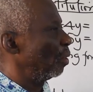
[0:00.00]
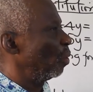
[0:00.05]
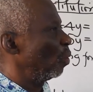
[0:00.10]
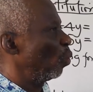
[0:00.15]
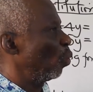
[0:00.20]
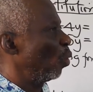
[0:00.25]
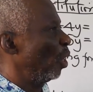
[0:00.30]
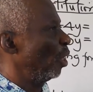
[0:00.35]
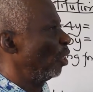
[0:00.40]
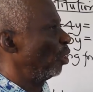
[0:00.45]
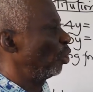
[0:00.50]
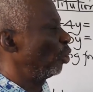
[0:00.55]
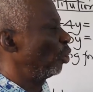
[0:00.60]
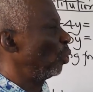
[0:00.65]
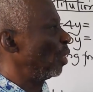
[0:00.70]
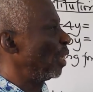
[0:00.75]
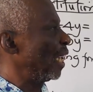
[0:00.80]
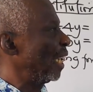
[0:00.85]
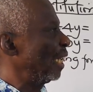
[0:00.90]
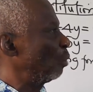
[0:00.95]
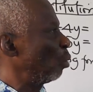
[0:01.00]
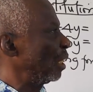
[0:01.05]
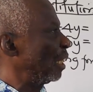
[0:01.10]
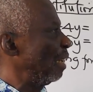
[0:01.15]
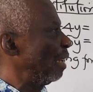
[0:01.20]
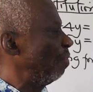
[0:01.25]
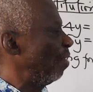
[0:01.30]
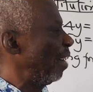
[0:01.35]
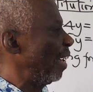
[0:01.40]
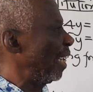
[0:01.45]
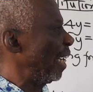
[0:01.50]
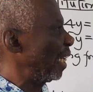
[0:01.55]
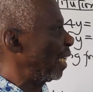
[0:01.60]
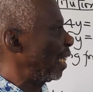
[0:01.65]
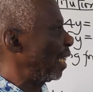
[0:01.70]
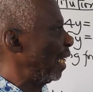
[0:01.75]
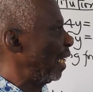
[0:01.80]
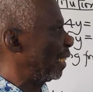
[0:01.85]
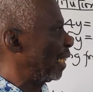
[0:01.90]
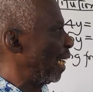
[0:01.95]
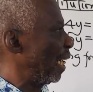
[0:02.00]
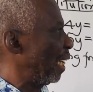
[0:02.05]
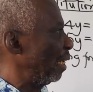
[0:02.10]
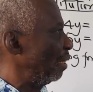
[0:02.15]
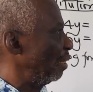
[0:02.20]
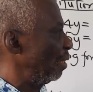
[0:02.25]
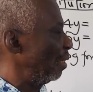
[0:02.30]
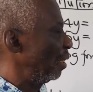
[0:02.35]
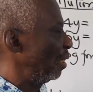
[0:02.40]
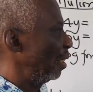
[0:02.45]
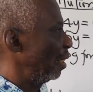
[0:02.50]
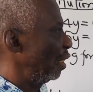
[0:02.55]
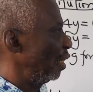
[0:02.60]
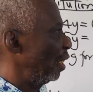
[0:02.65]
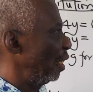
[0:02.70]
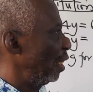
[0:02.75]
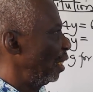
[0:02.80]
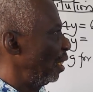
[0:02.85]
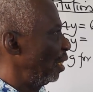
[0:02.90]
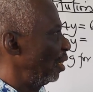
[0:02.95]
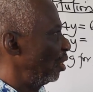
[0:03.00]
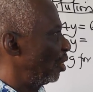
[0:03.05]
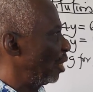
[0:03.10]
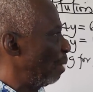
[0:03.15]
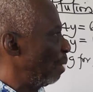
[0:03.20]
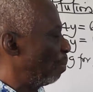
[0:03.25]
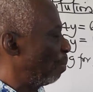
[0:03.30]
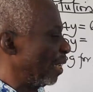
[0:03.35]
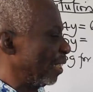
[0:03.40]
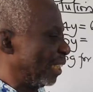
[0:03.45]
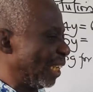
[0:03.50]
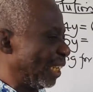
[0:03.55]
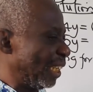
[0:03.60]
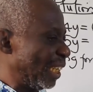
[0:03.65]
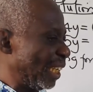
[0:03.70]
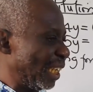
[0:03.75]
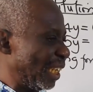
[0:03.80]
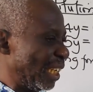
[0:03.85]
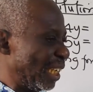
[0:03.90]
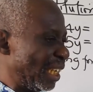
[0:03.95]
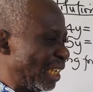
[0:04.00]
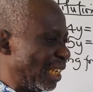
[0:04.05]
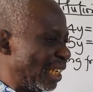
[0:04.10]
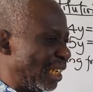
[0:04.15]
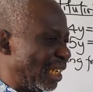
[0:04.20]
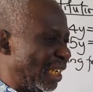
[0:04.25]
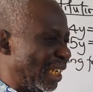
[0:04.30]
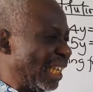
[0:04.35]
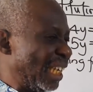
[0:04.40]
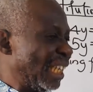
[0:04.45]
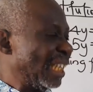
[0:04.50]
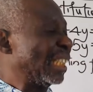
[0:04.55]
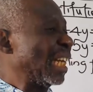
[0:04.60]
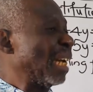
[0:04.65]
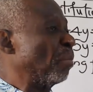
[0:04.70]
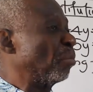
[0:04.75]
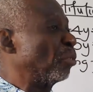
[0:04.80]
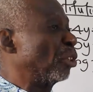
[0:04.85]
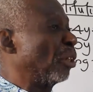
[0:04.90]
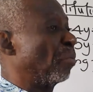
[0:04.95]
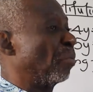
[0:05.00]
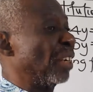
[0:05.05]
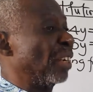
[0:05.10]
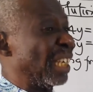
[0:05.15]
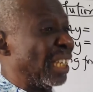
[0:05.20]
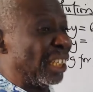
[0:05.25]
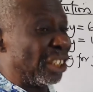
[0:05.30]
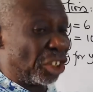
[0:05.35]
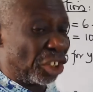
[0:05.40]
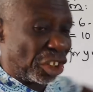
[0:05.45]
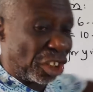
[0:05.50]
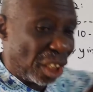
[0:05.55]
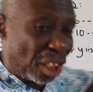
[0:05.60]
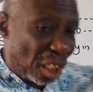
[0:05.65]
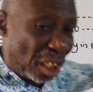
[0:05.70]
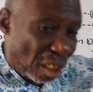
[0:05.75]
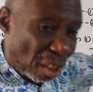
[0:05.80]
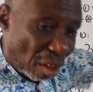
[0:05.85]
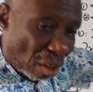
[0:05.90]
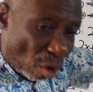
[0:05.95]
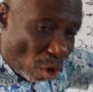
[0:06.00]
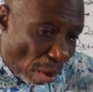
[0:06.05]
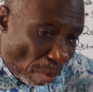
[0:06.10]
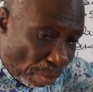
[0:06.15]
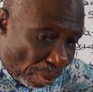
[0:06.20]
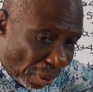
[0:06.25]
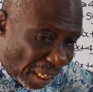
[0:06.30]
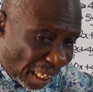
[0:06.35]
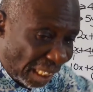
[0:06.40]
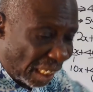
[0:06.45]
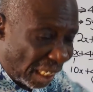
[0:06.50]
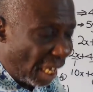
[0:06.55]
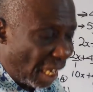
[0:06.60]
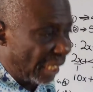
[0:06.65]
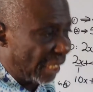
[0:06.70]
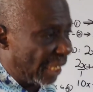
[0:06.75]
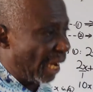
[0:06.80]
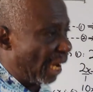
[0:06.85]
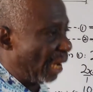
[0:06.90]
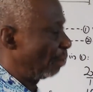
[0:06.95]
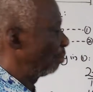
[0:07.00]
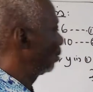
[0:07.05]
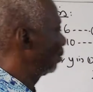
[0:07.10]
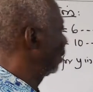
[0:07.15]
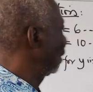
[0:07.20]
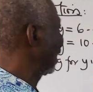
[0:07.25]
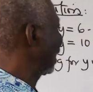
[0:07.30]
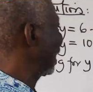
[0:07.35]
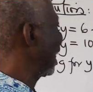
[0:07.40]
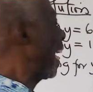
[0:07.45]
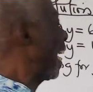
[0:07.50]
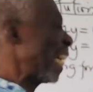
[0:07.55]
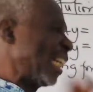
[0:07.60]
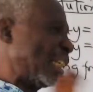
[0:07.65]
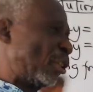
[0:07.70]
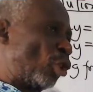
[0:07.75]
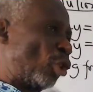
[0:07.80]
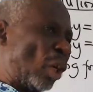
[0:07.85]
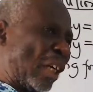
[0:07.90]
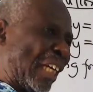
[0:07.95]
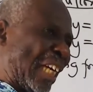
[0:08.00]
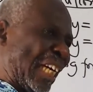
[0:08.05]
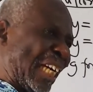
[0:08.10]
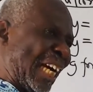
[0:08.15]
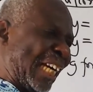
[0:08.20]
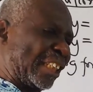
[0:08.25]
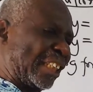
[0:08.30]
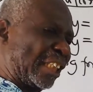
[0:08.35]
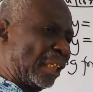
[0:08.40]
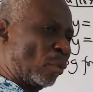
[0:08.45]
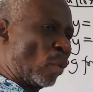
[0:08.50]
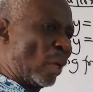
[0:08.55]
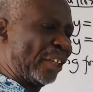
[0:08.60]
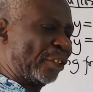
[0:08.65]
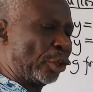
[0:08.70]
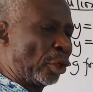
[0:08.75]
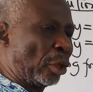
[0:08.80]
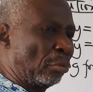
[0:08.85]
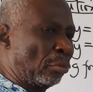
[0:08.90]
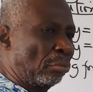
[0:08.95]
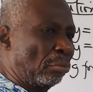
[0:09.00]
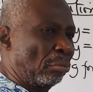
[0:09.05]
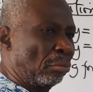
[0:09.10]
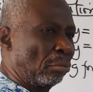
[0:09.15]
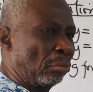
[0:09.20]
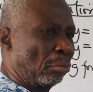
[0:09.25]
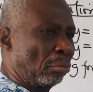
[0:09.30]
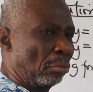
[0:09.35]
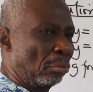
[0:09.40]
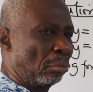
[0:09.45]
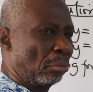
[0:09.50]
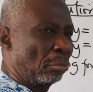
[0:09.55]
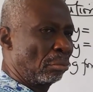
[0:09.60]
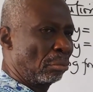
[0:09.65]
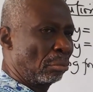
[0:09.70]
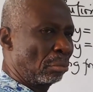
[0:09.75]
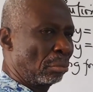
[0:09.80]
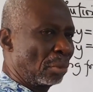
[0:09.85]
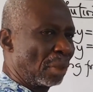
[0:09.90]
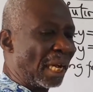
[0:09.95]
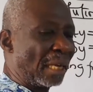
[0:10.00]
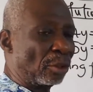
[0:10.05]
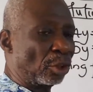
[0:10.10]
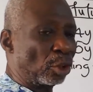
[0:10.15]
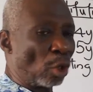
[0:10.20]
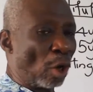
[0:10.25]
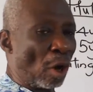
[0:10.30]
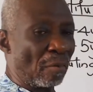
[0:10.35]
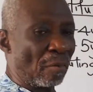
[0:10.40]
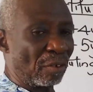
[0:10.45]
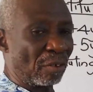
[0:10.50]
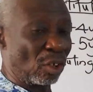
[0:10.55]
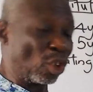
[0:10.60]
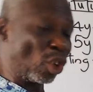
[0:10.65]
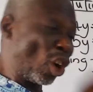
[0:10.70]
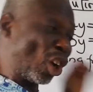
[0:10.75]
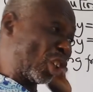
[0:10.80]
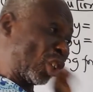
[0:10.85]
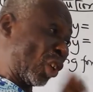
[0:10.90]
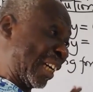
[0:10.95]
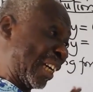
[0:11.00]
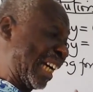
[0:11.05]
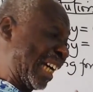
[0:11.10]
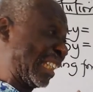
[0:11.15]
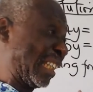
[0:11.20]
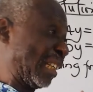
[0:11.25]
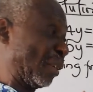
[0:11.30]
Once you get whatever that letter is representing in terms of its component letter, carry it to the next equation and solve. Not on that